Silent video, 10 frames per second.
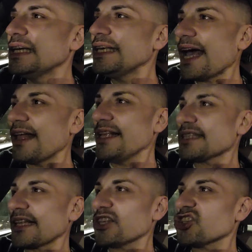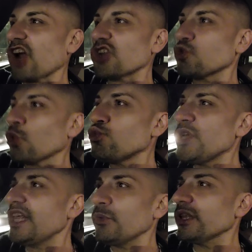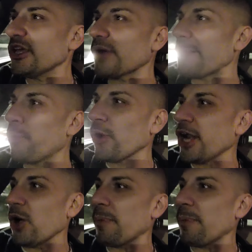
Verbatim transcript: yeah, it's like the start to a really, really great porno,